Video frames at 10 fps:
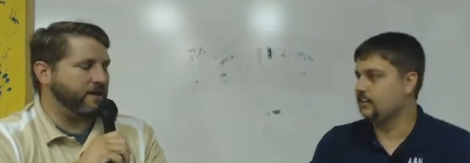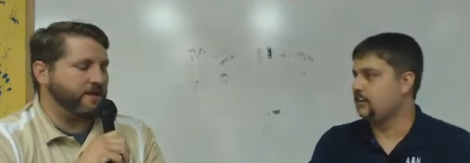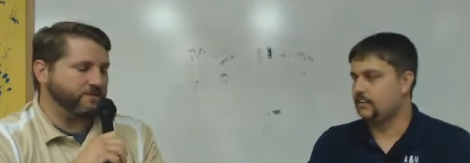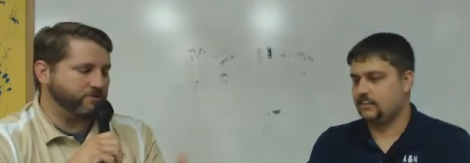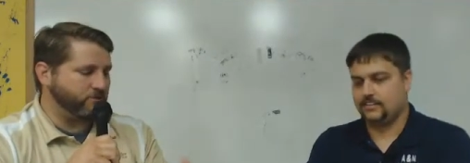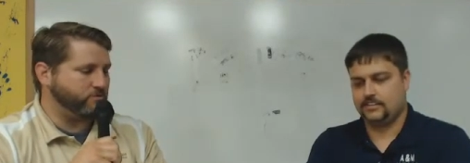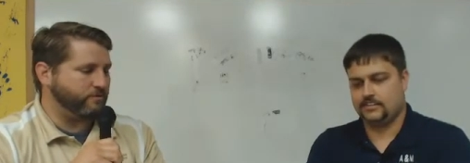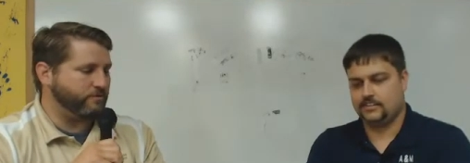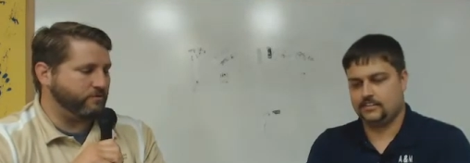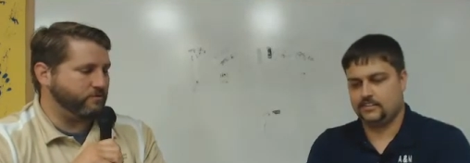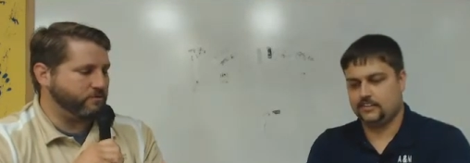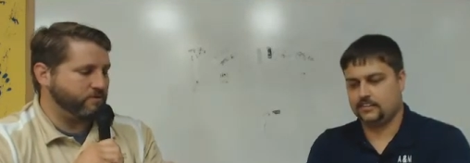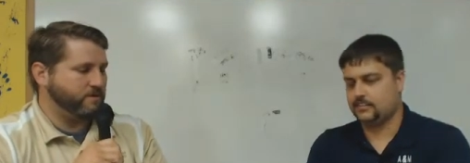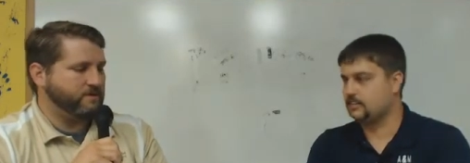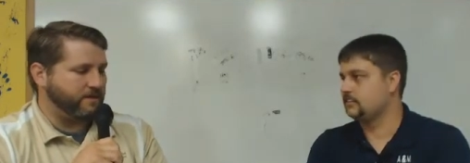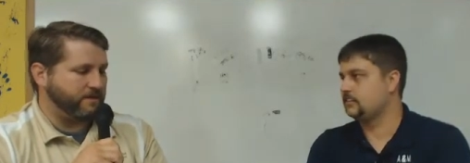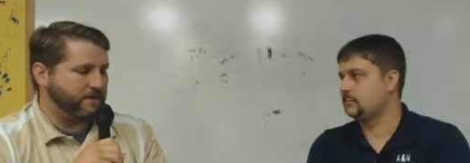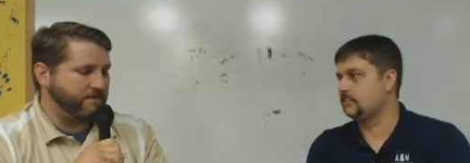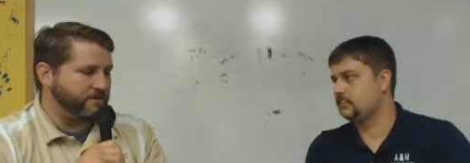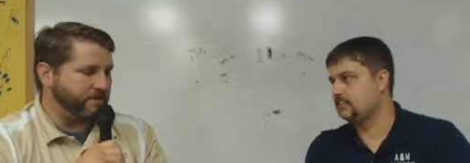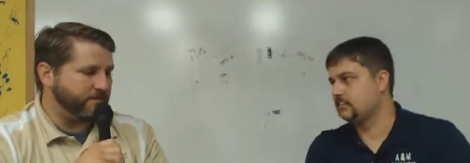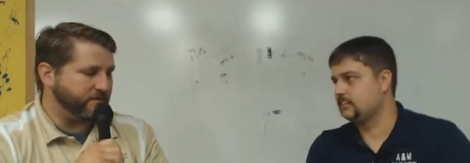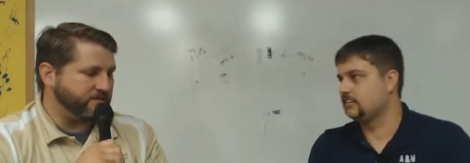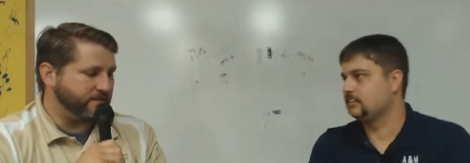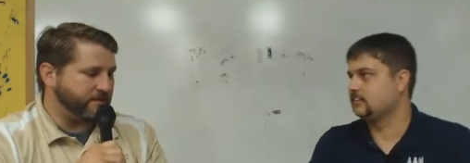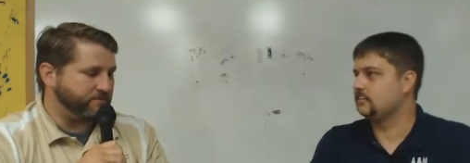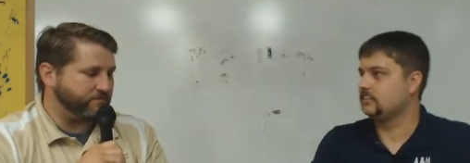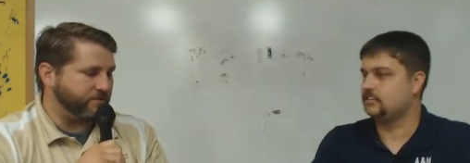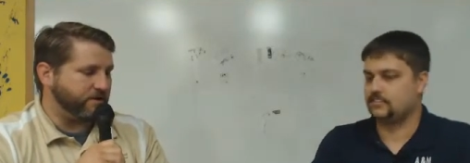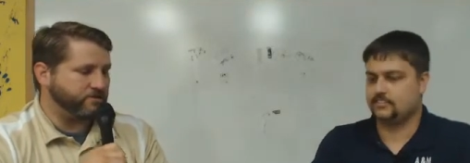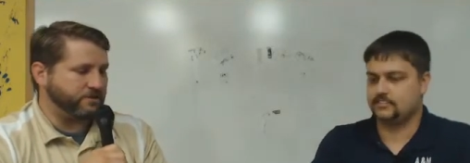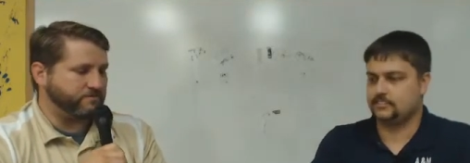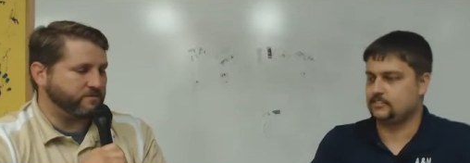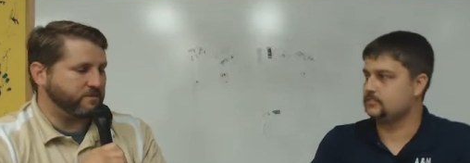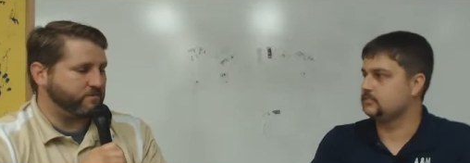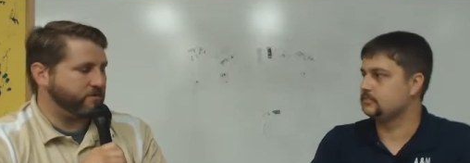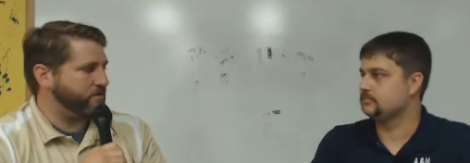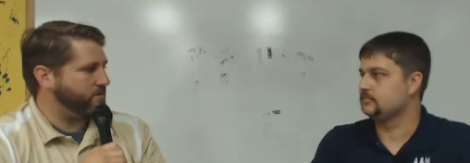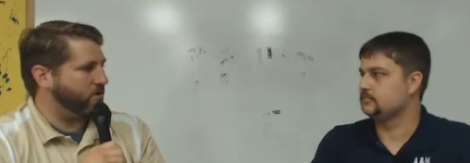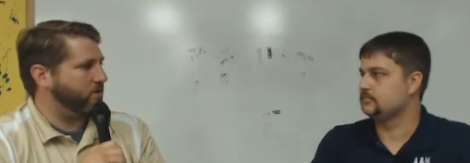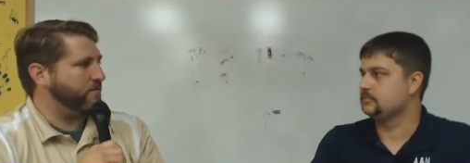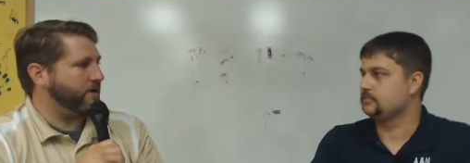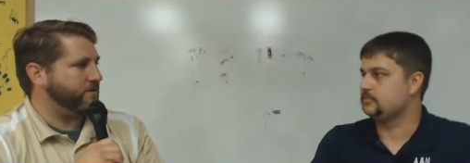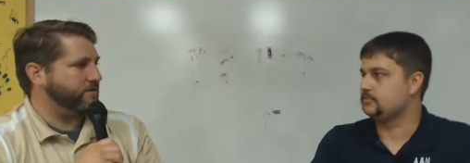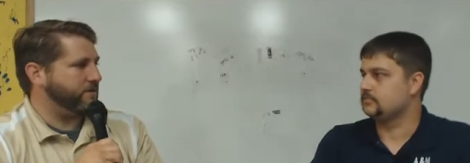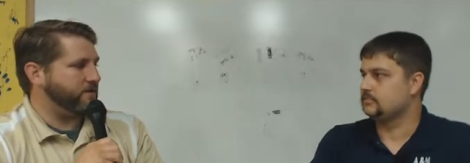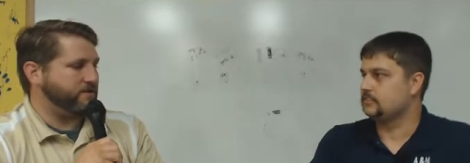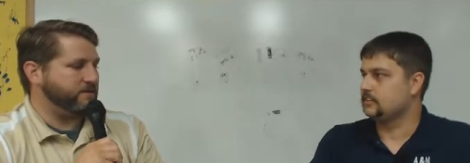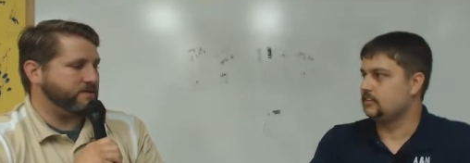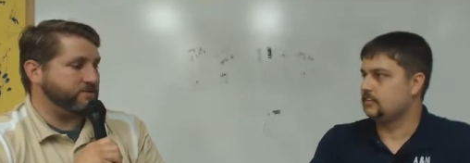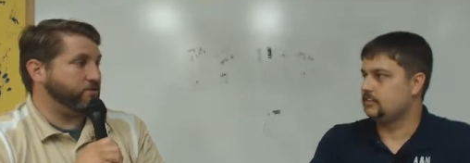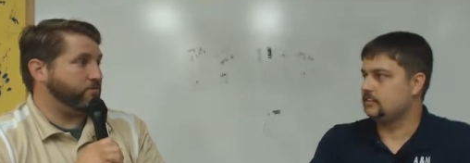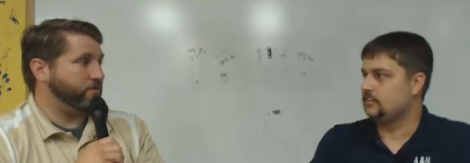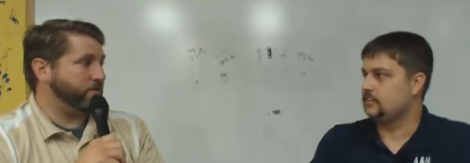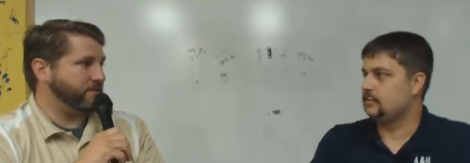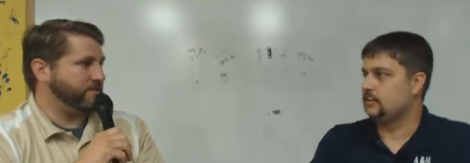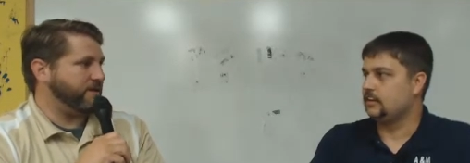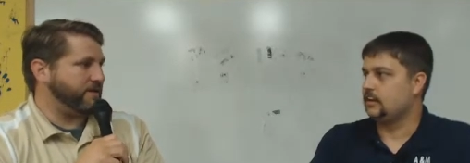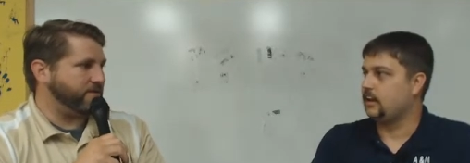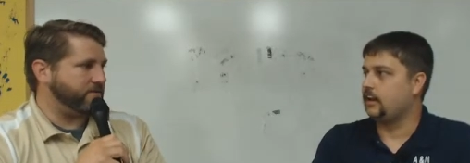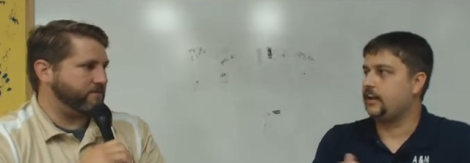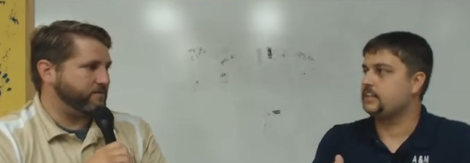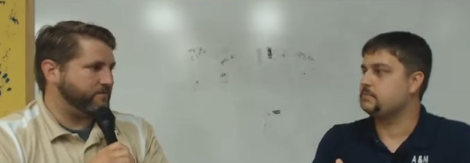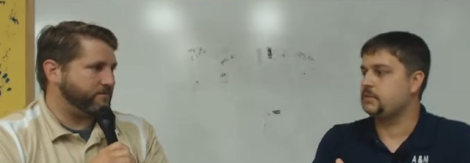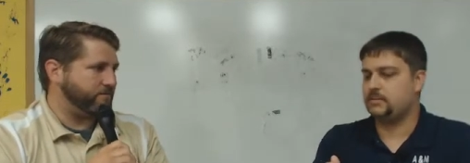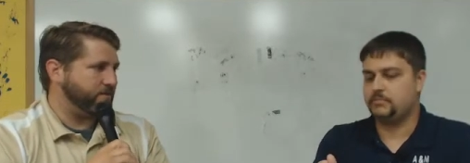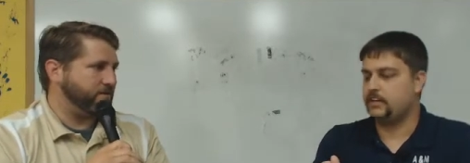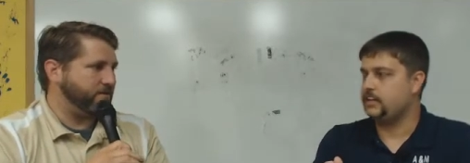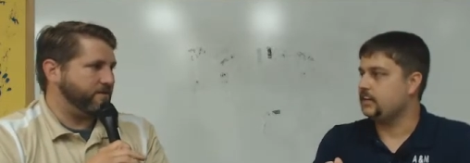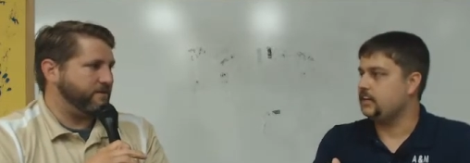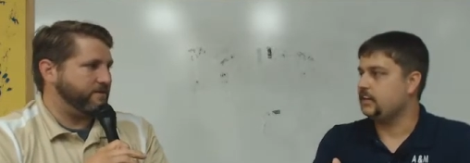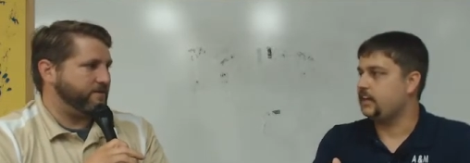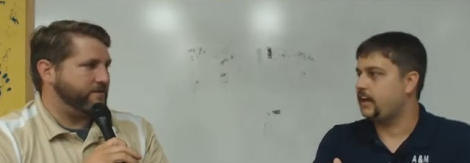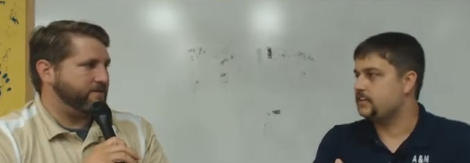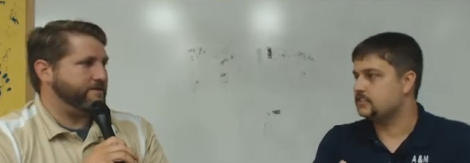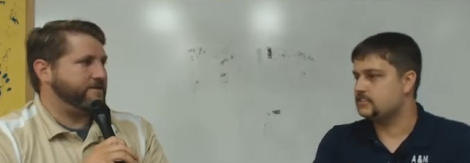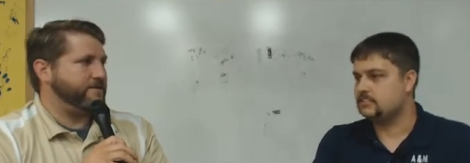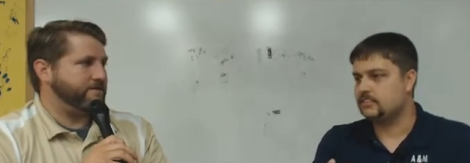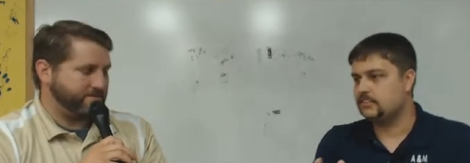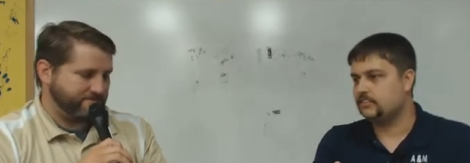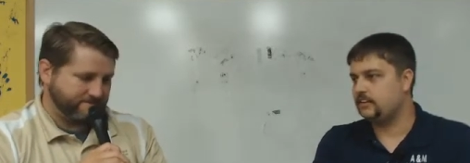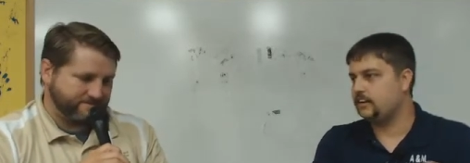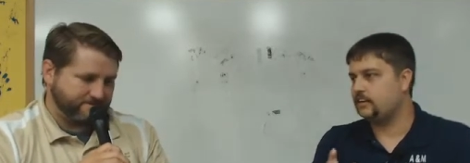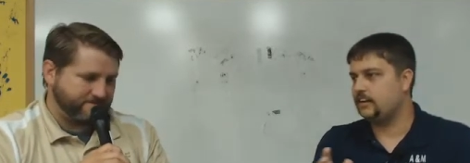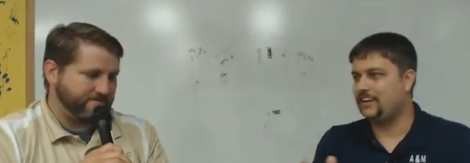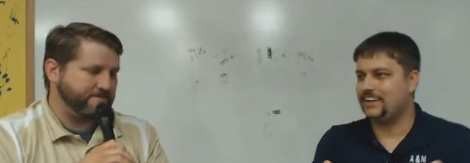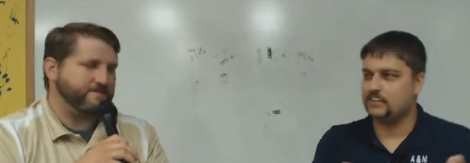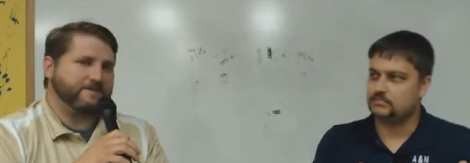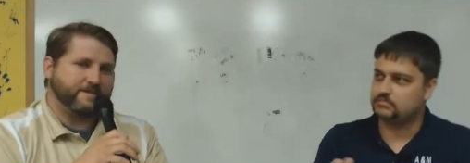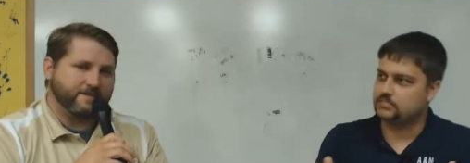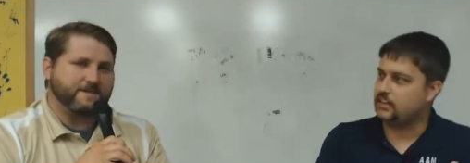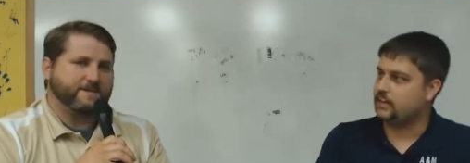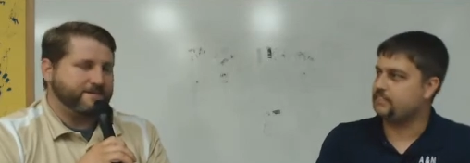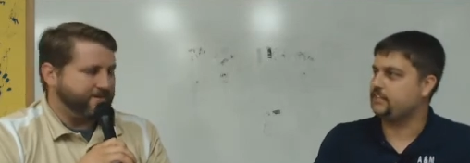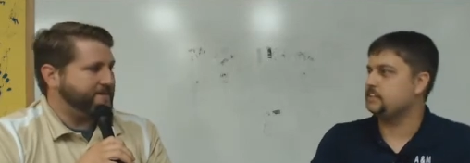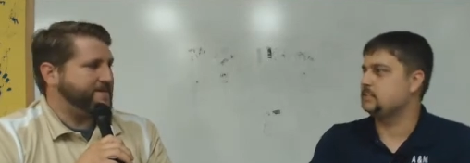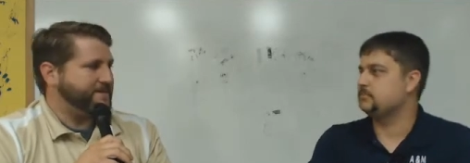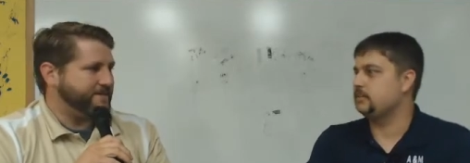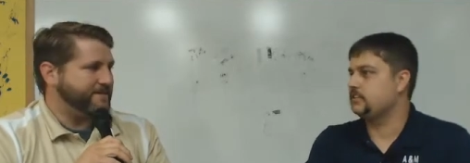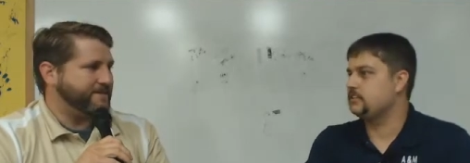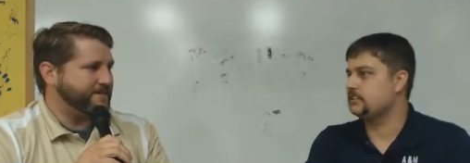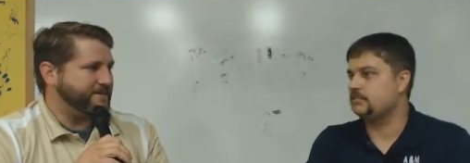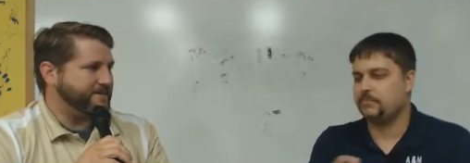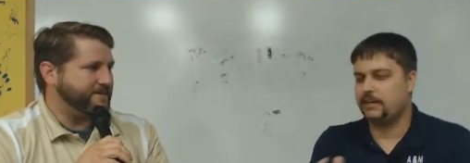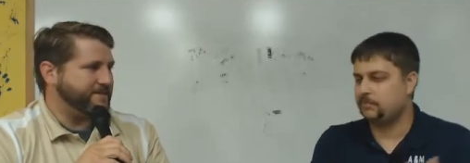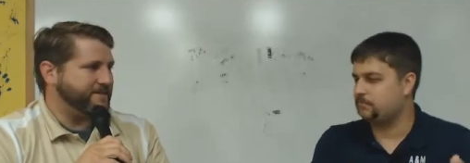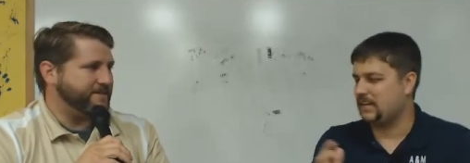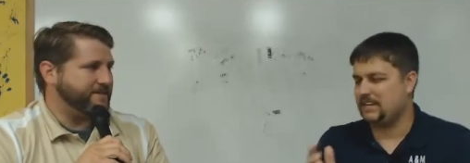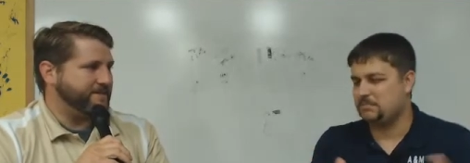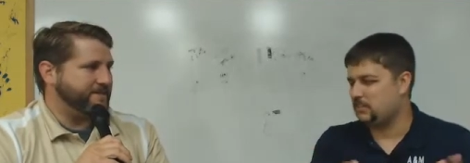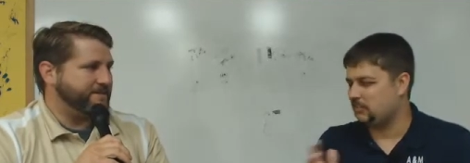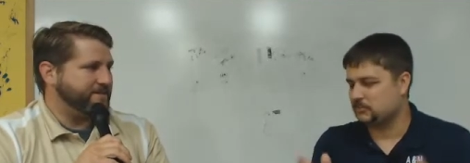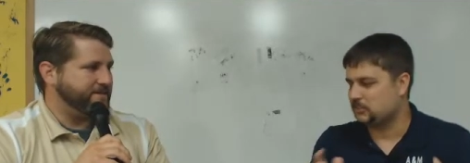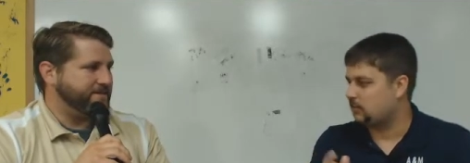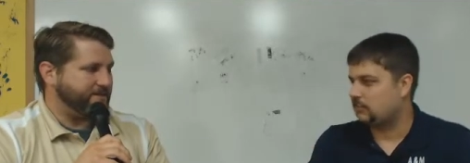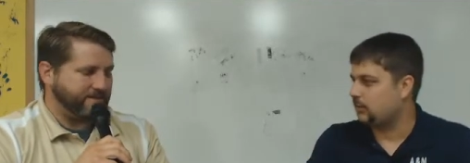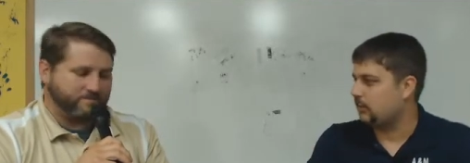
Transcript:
Speaker 1: I like Joe's reviews it keeps it interesting, keeps it fresh, gives us something to talk about uh, that's new and exciting.
Speaker 2: I like spending money and getting gadgets. Seen on the other hand, not a fan so much. Something about paying bills and all and